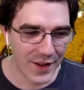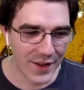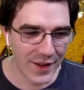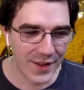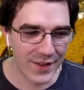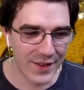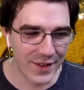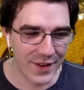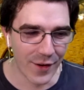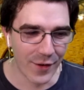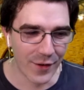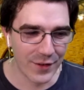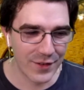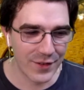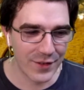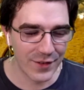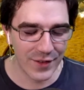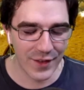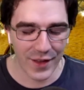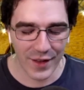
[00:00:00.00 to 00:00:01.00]
you know, it's
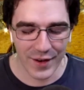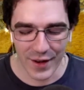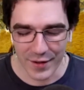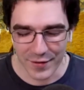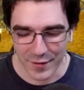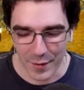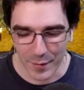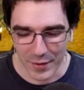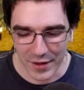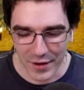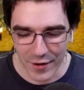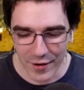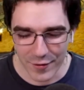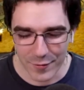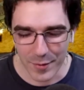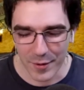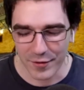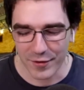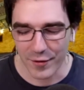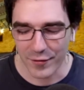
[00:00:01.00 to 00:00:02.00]
a nice time of the year,
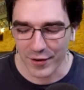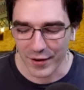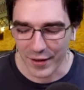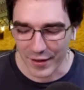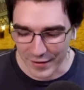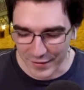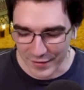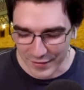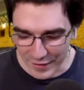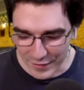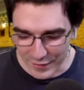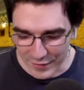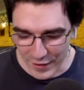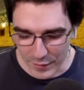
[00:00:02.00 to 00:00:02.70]
especially after the excited time.